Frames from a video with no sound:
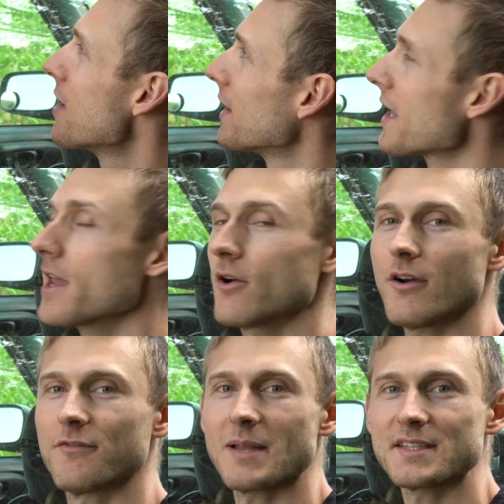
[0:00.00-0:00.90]
layer
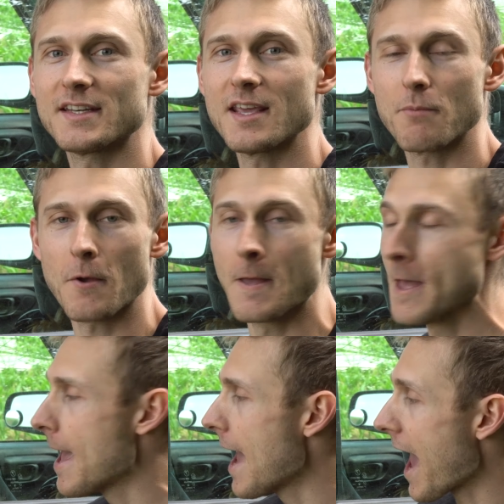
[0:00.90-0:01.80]
of plasti-dip,
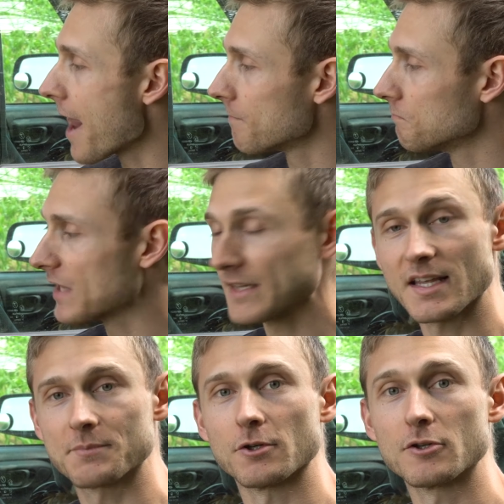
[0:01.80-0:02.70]
and that's
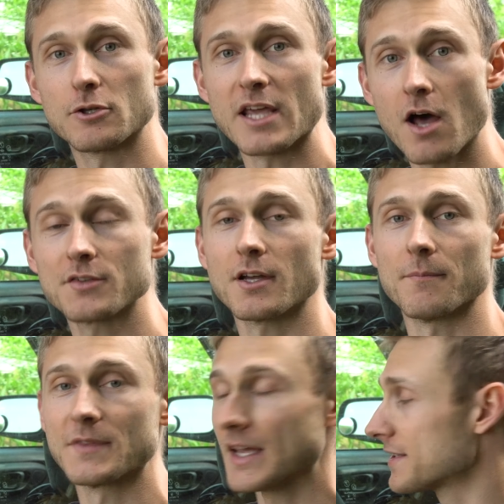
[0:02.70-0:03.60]
absolutely
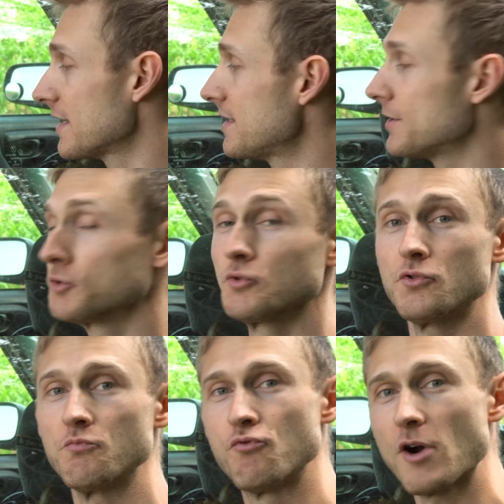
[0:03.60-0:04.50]
awesome. That's easy to
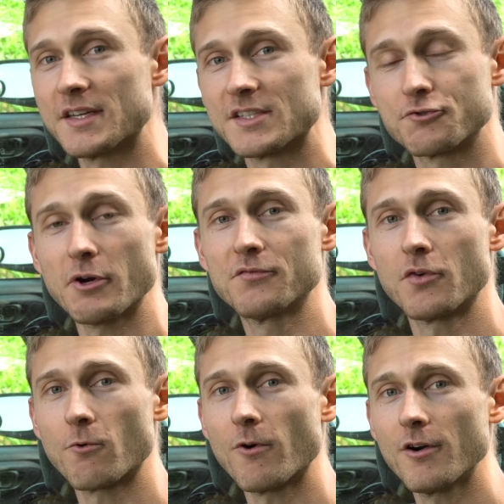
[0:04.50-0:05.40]
do, pretty
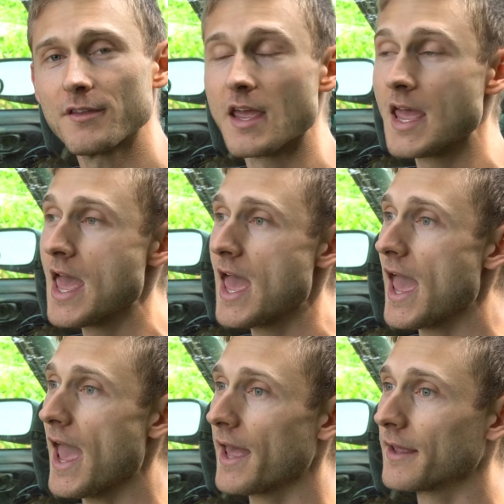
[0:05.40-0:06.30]
straightforward,
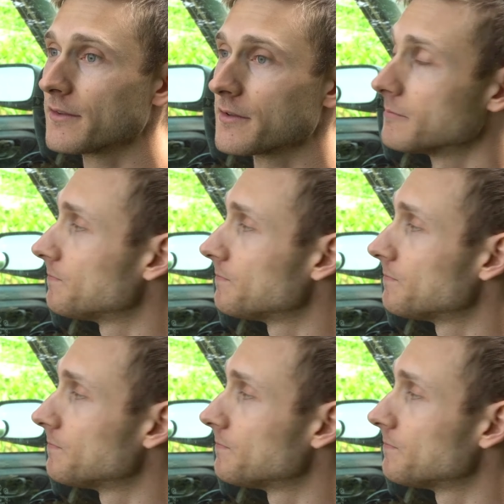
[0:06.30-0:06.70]
and